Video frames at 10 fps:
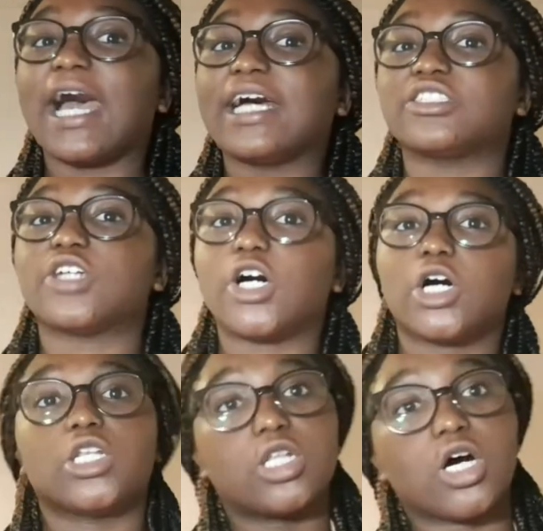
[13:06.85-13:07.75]
and
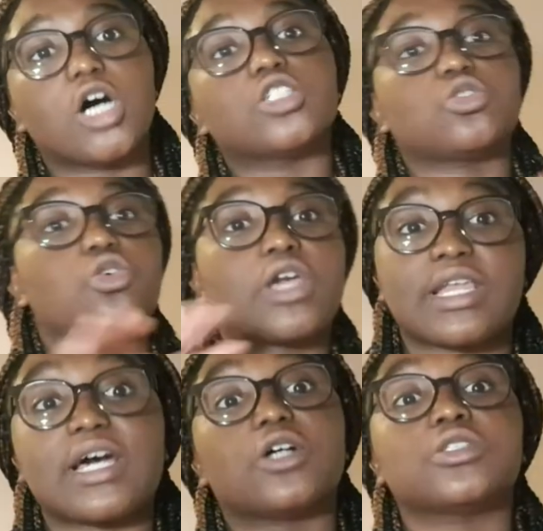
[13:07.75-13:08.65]
are large
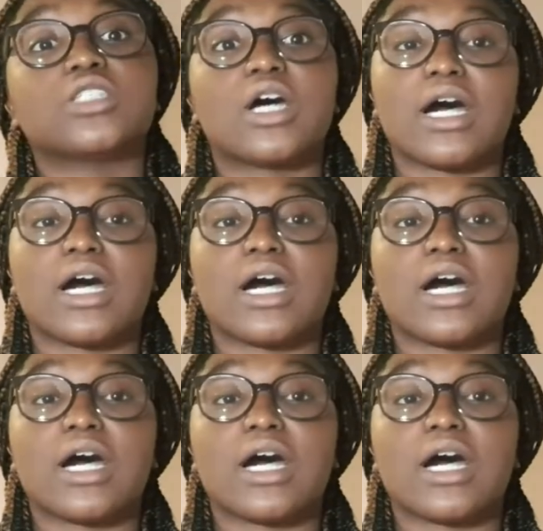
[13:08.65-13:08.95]
organelles.